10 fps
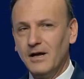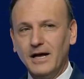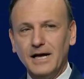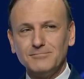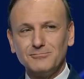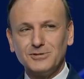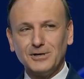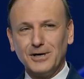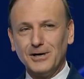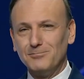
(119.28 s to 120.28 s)
And
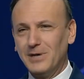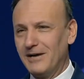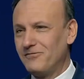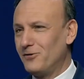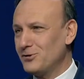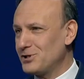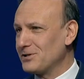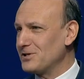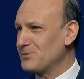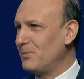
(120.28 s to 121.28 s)
by
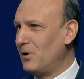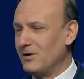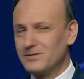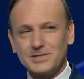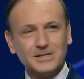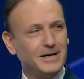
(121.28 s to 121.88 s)
forging these bonds,